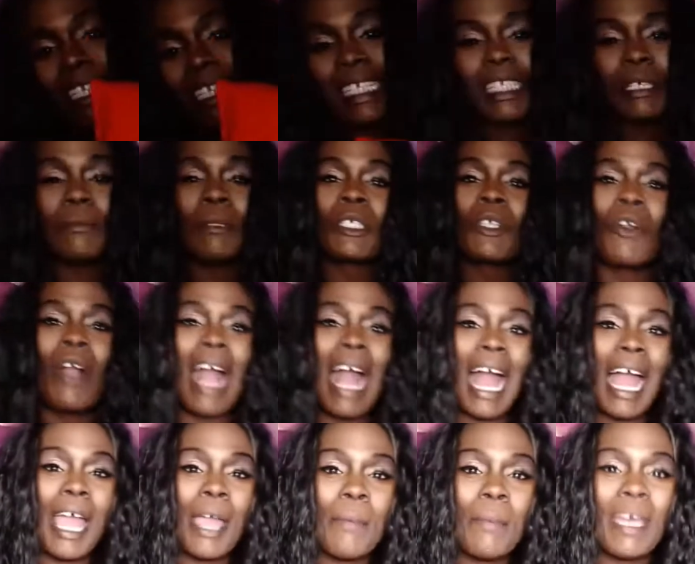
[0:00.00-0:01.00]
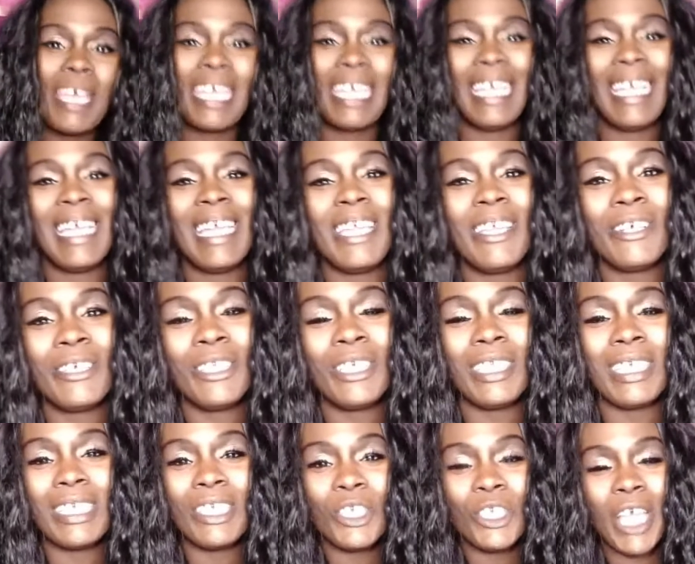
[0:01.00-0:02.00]
subscribe here to
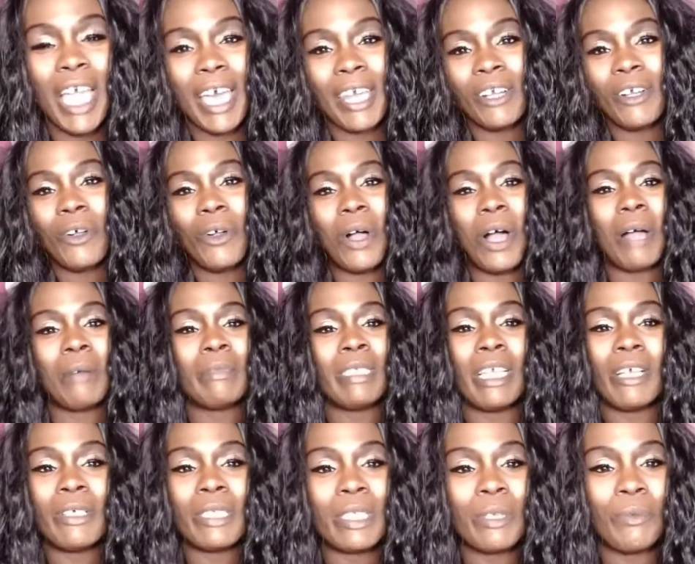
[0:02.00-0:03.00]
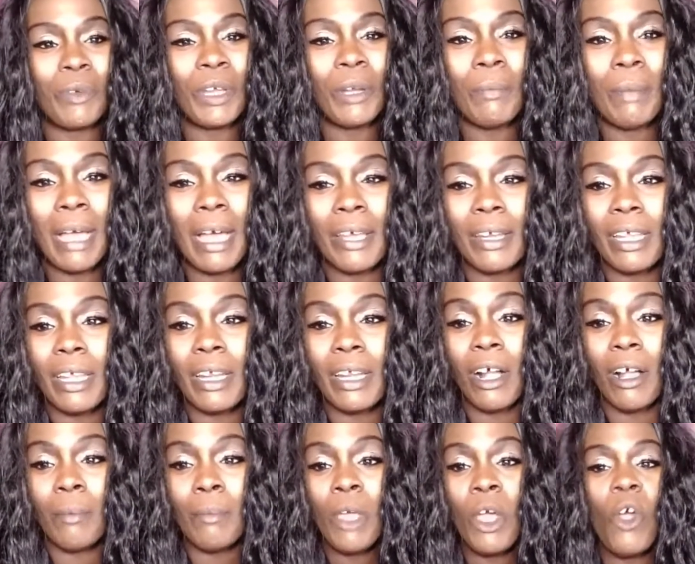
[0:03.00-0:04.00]
this channel. Tell someone about it.
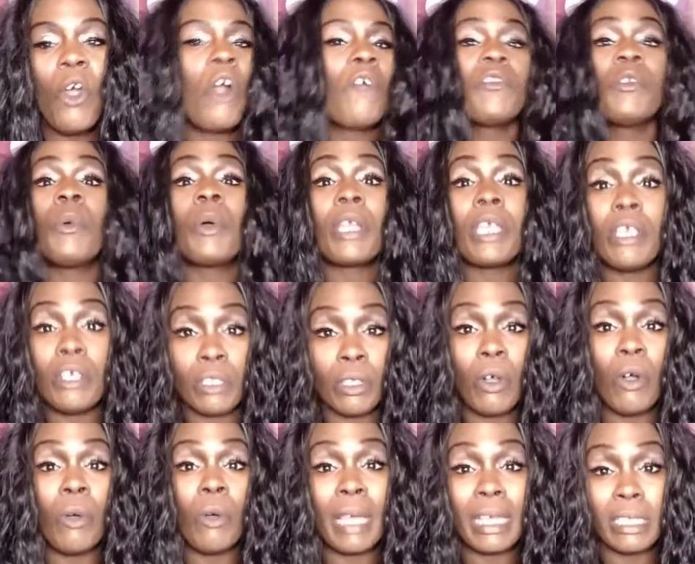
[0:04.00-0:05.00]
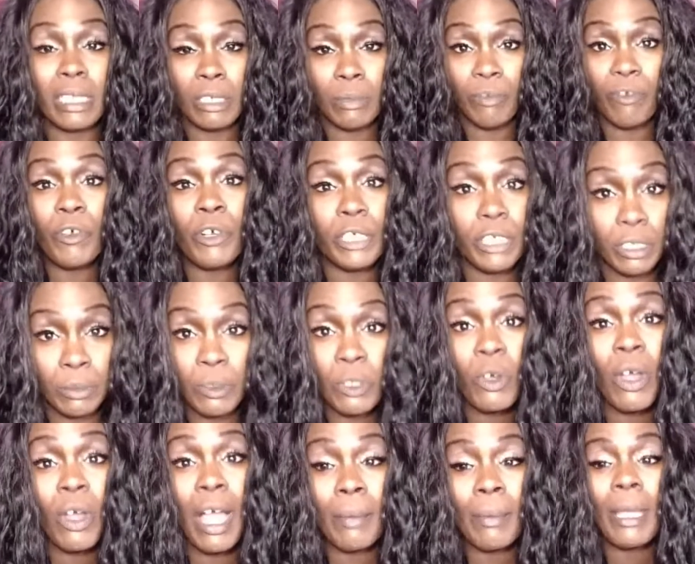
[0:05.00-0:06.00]
Or if you want to hear the whole message before you
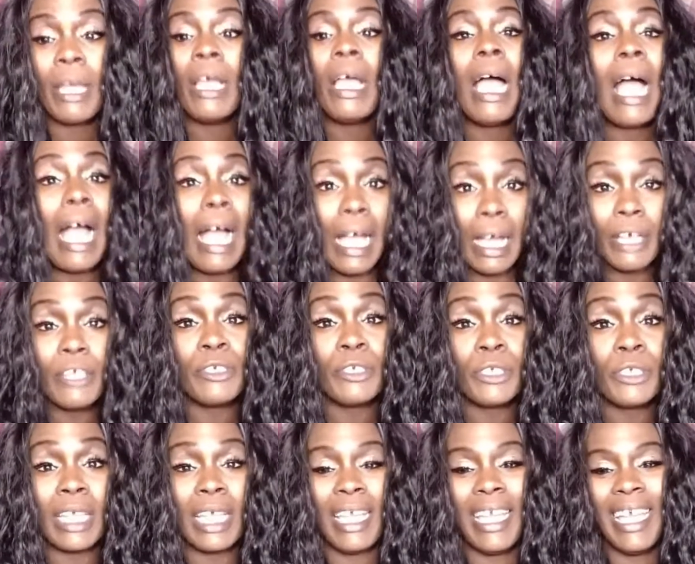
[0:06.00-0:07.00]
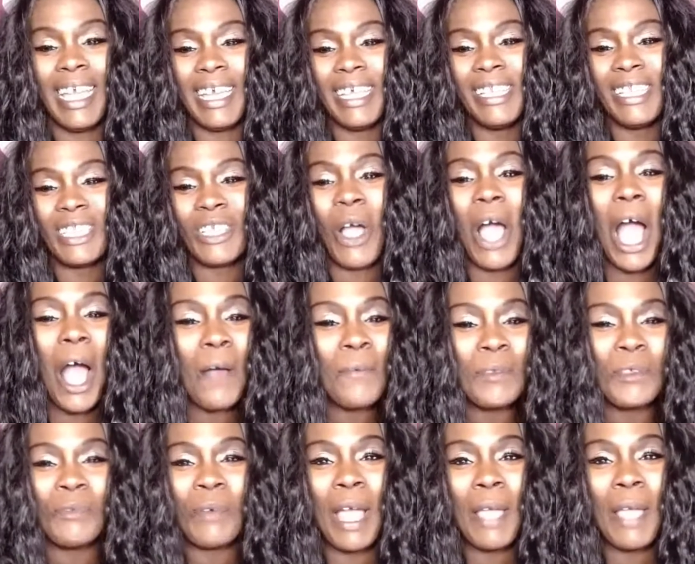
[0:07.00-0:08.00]
subscribe, I understand. So I'll
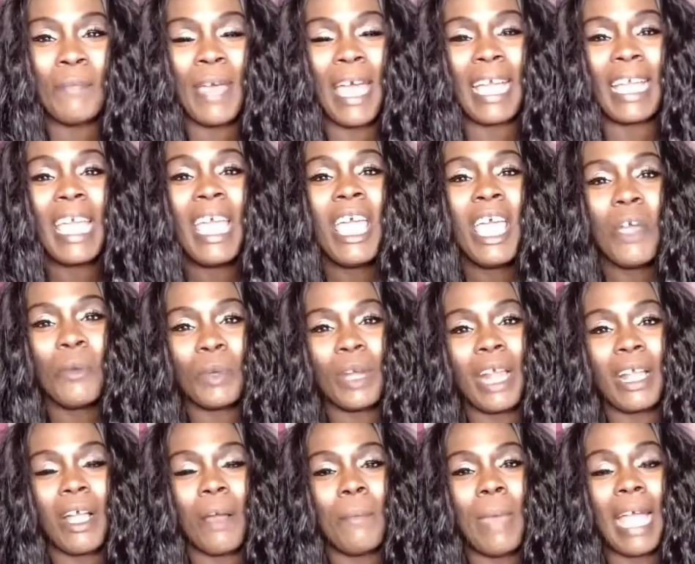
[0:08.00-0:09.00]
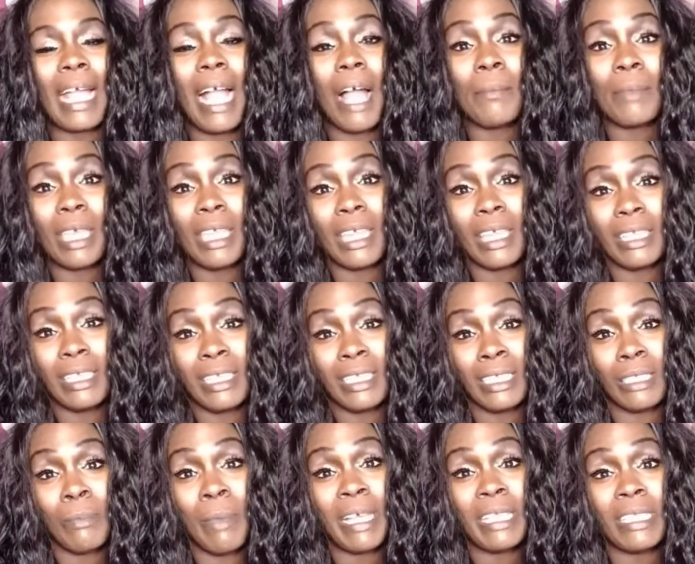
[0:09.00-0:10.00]
be right back. When I come back, I'm getting into
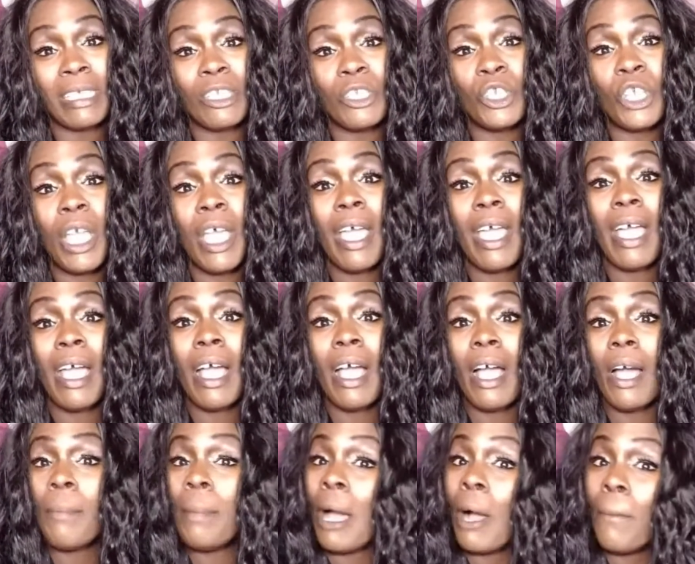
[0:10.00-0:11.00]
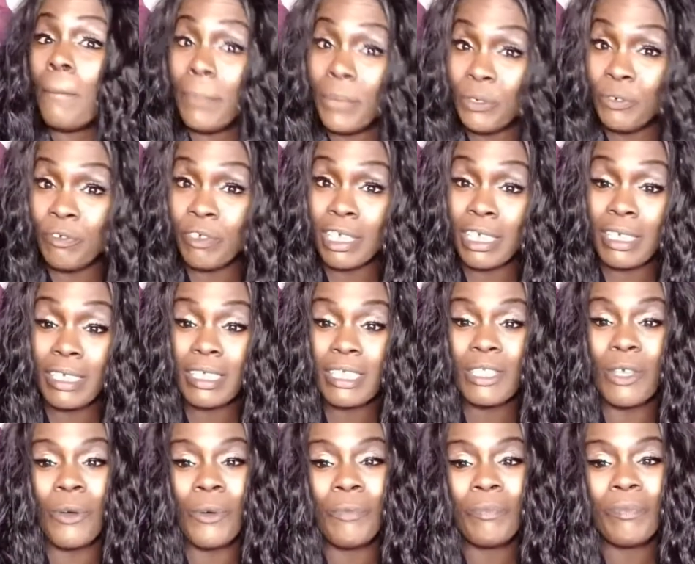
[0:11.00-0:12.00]
this message about moving. So